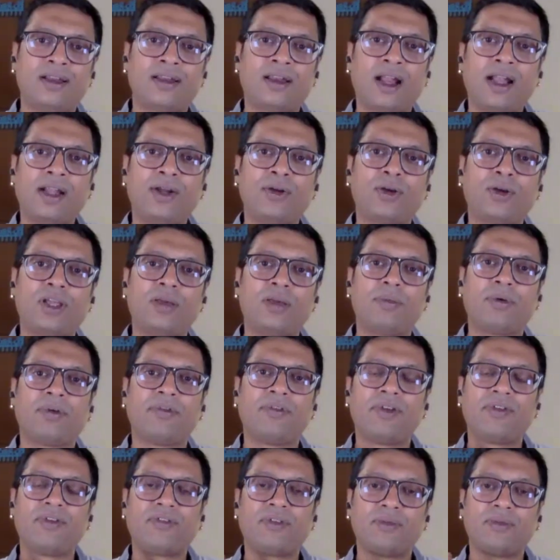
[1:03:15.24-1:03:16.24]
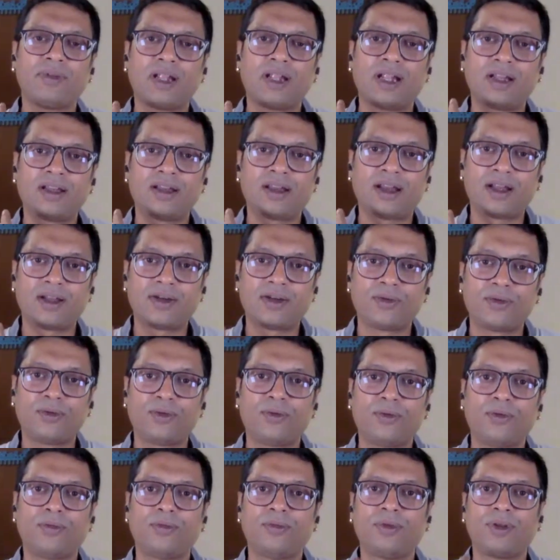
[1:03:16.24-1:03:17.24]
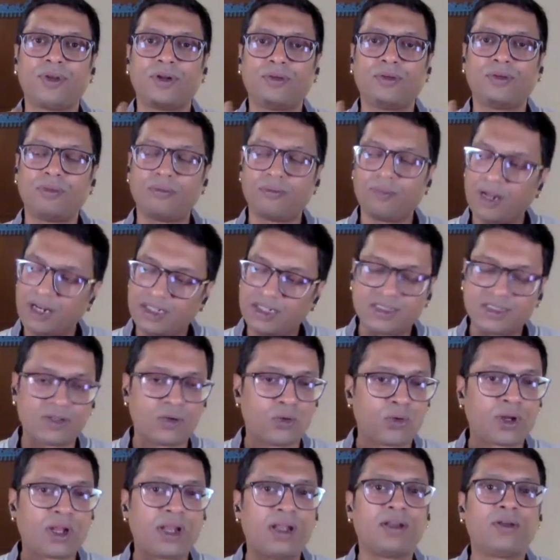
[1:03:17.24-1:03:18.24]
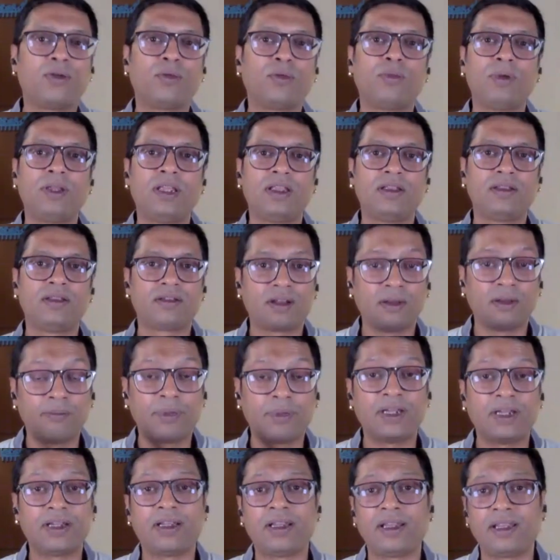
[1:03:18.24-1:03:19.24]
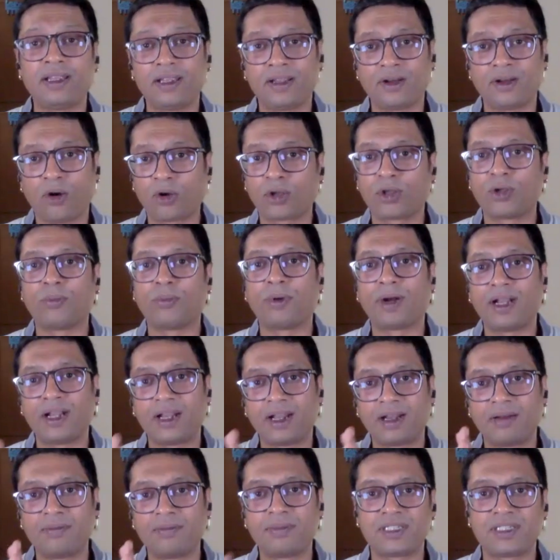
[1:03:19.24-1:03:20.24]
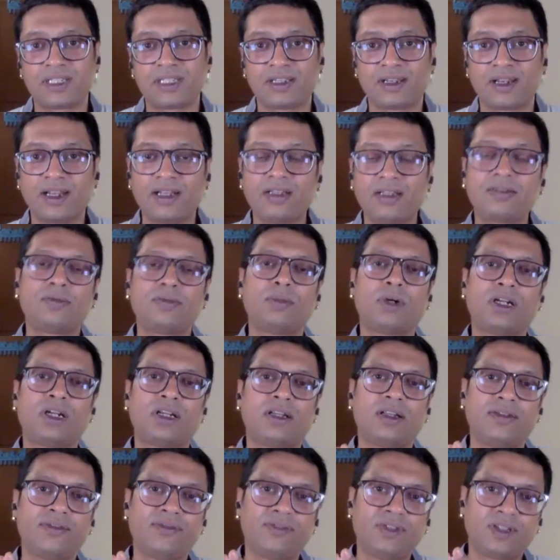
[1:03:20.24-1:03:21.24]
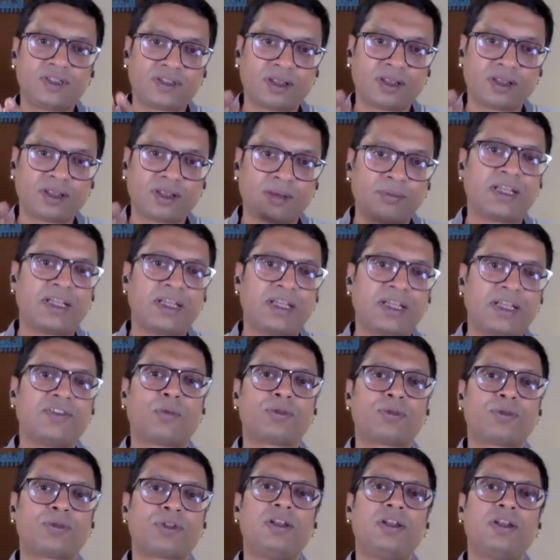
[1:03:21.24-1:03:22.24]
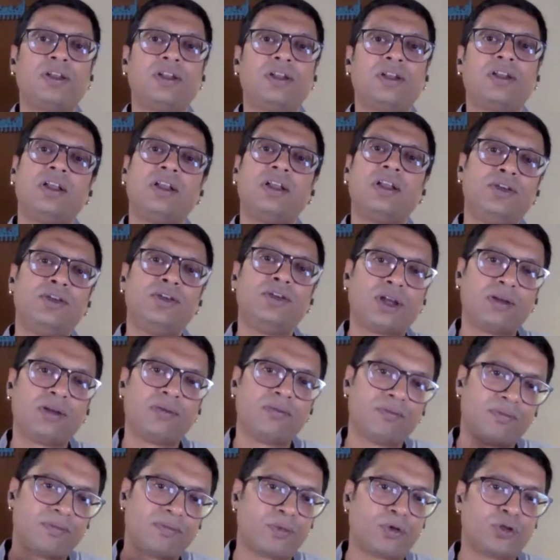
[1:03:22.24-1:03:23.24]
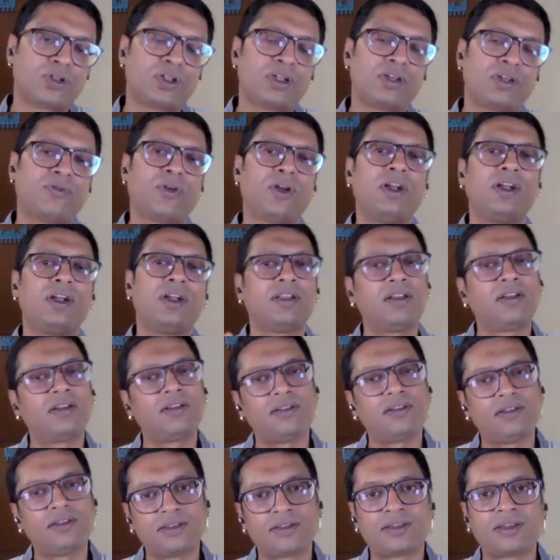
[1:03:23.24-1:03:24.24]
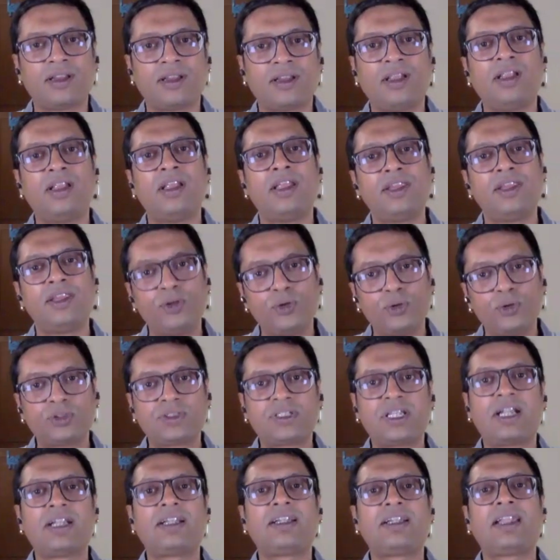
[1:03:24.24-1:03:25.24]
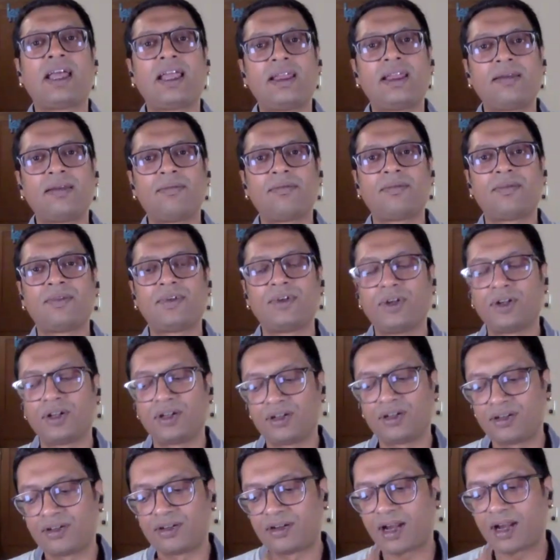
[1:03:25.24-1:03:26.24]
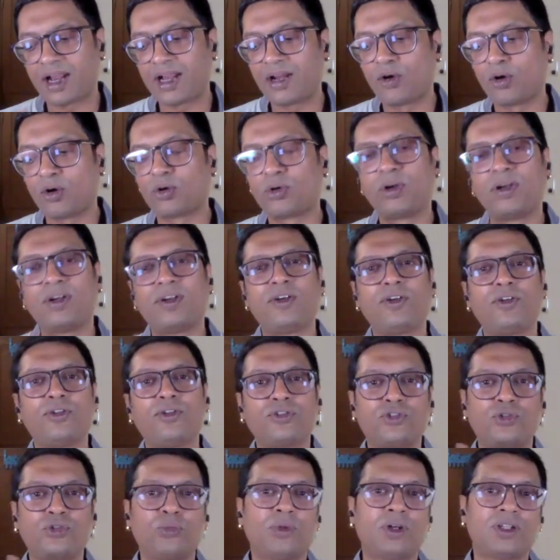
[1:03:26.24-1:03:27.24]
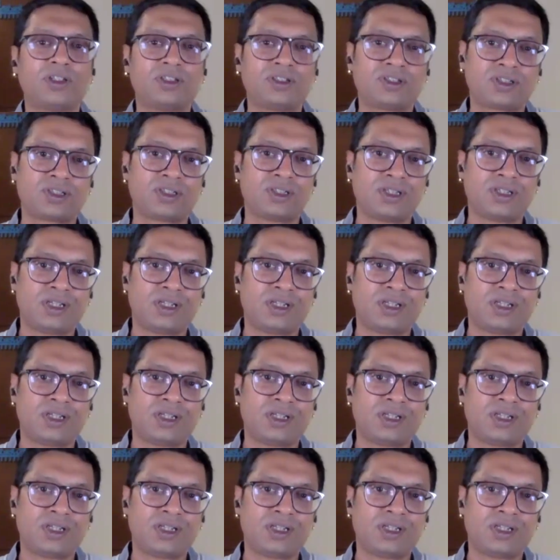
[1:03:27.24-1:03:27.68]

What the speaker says: try to keep away from that. Try to, it's okay to be completely occupied and busy, right? So, but if something is optional, you can push it for later. Just use that time. Try not to introduce too much